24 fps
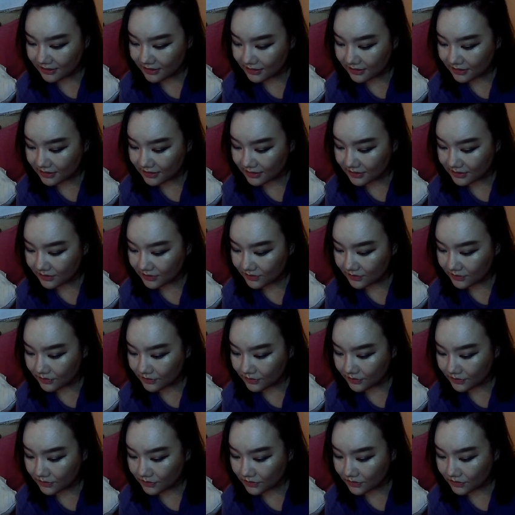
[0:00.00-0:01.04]

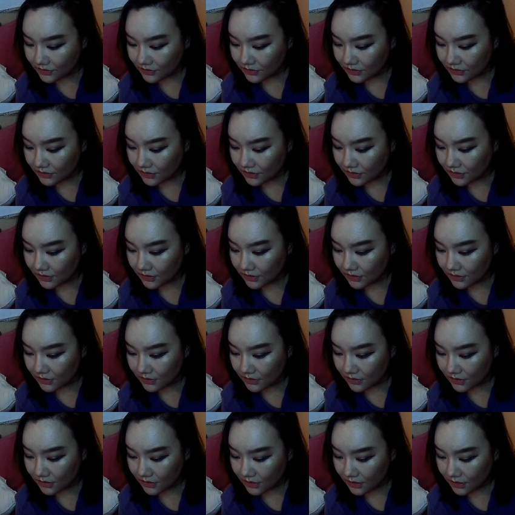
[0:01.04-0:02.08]

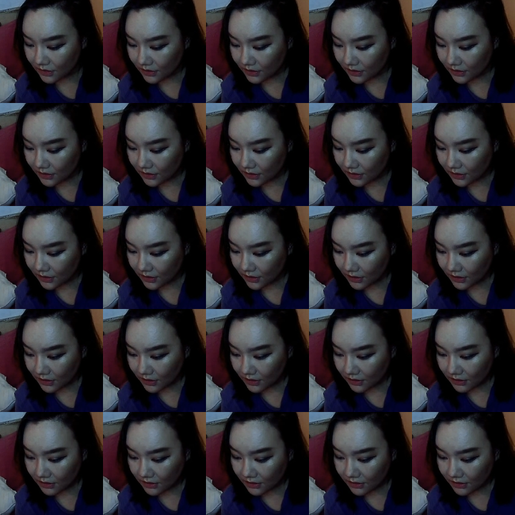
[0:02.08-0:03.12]

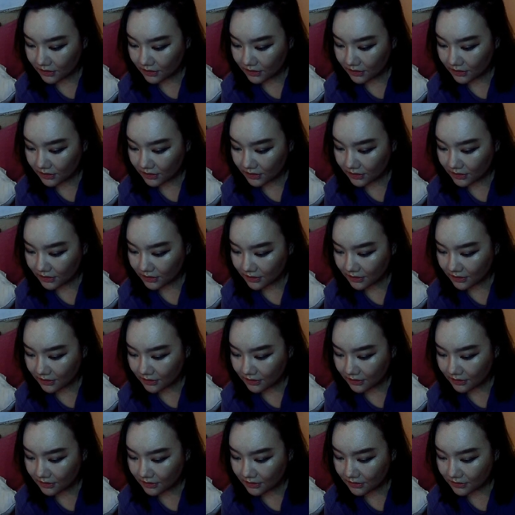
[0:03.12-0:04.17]

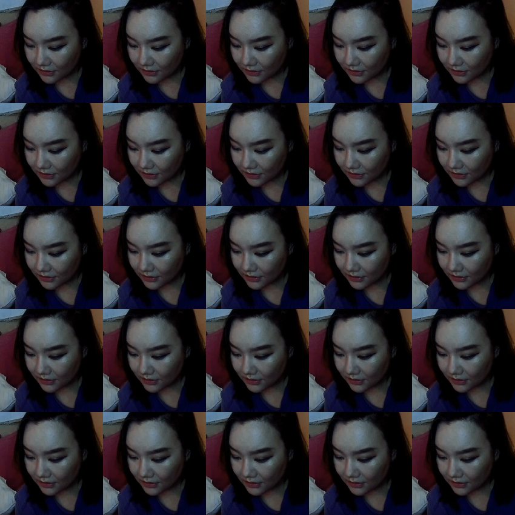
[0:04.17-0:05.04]
(silence)